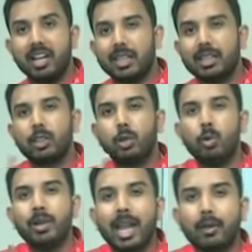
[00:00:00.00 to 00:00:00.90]
A
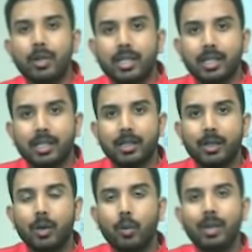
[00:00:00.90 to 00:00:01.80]
true networker
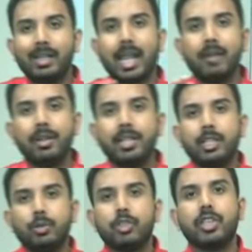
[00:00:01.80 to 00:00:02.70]
will never
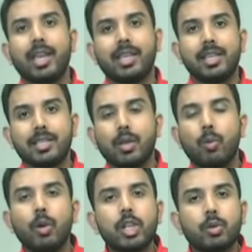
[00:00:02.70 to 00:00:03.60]
need to check his
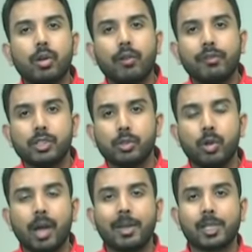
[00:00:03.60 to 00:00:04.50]
virtual office to
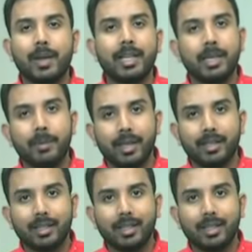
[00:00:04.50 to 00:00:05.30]
know how much money he made.